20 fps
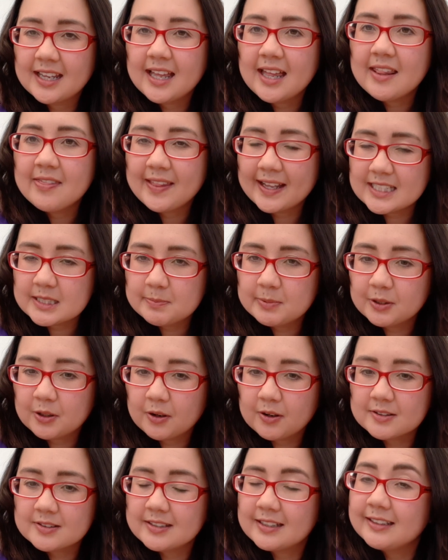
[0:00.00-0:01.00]
That's
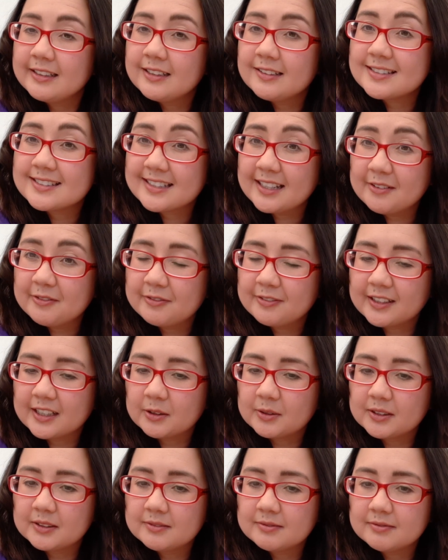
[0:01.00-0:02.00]
because the little
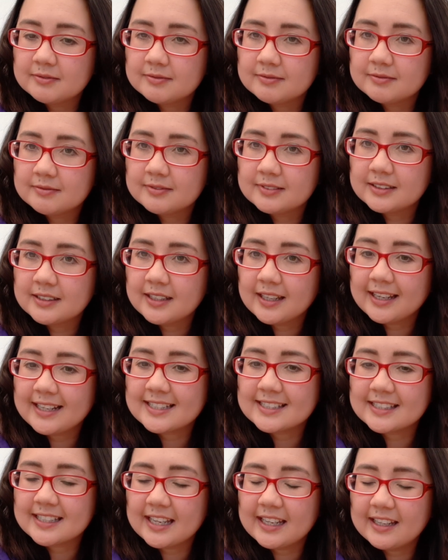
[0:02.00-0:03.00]
sunflower
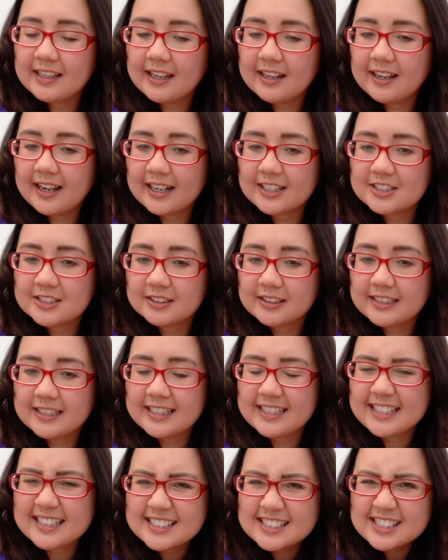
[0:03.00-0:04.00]
is actually
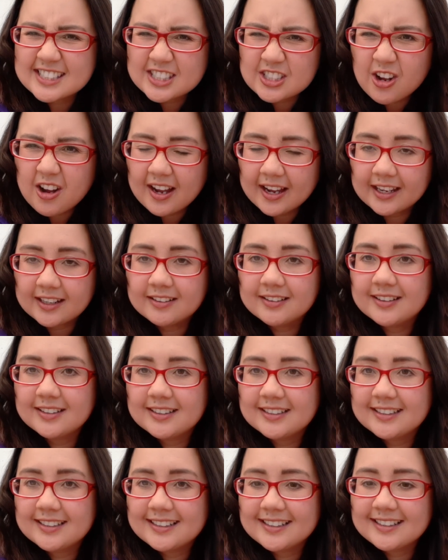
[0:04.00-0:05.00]
inside
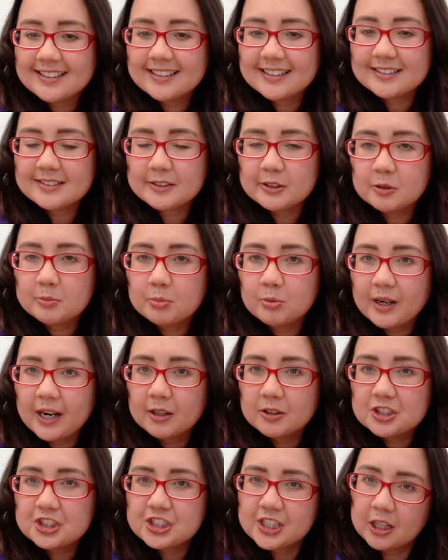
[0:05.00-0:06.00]
this little brown
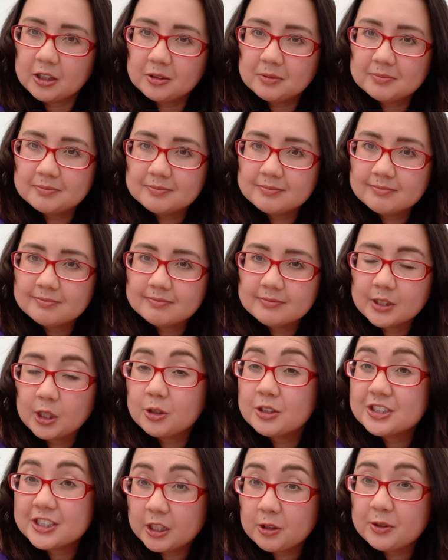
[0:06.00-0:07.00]
shell, called a
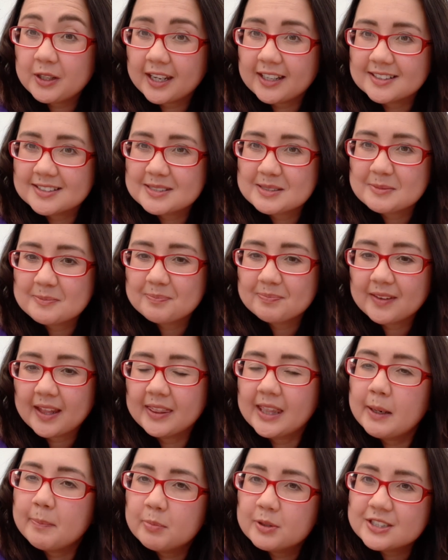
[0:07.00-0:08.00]
shell case, and
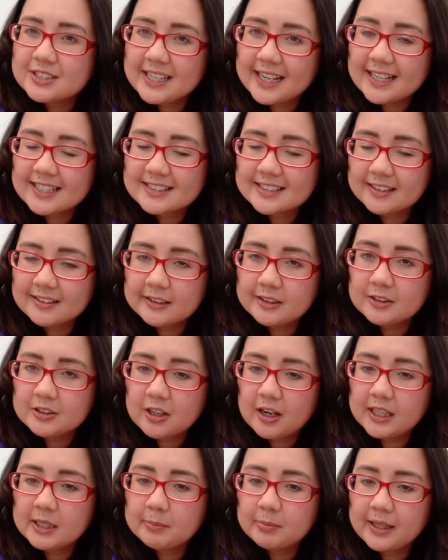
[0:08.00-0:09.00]
that protects the little
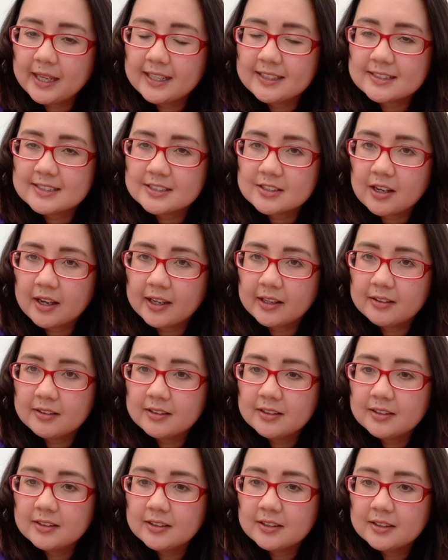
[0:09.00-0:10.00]
tiny plant inside
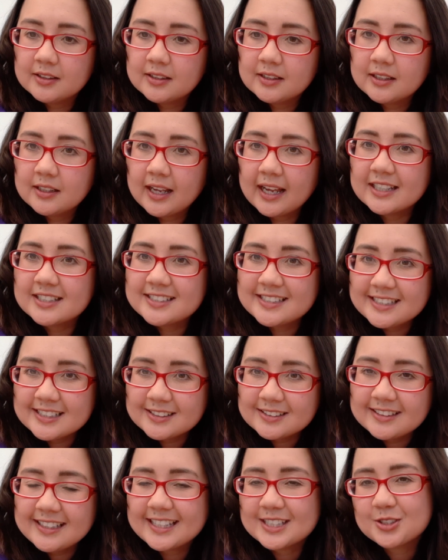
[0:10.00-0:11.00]

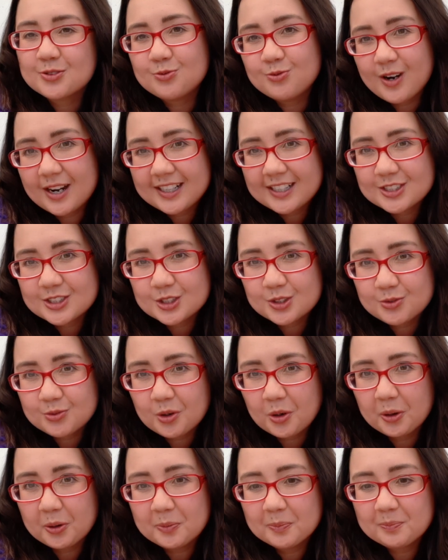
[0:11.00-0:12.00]
until it's ready to
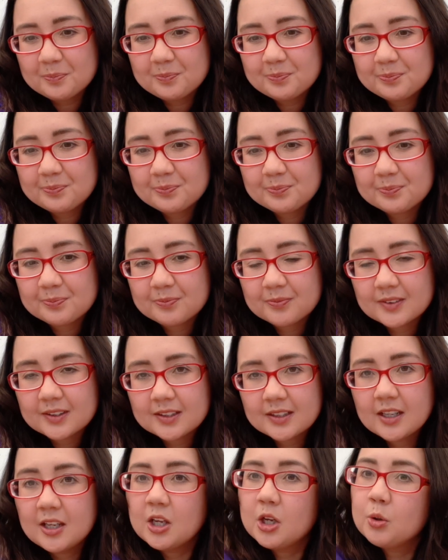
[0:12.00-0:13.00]
grow.
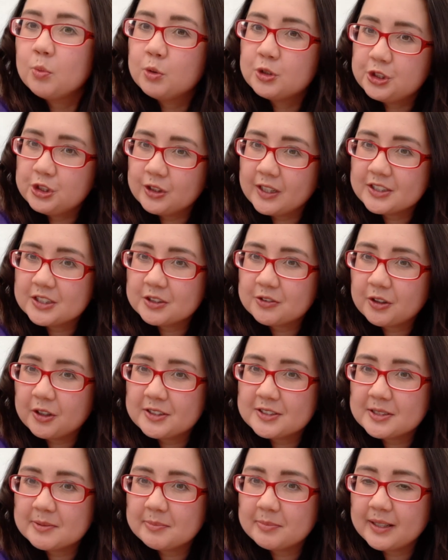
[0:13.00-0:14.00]
Would you like to grow
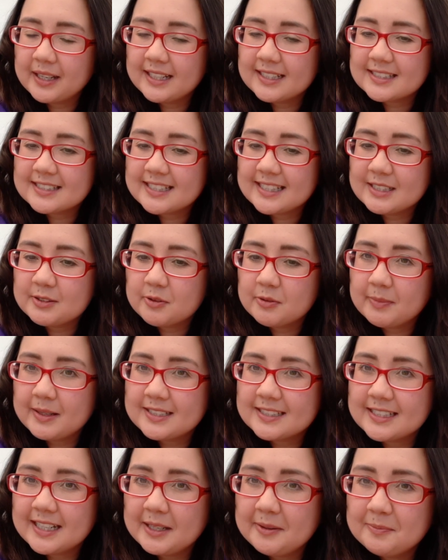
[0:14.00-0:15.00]
some plant seeds with me
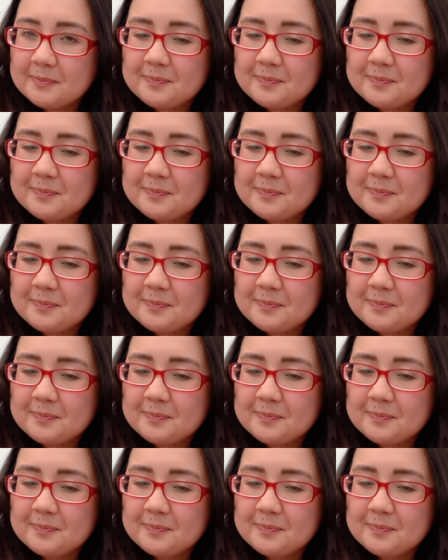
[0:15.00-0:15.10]
today?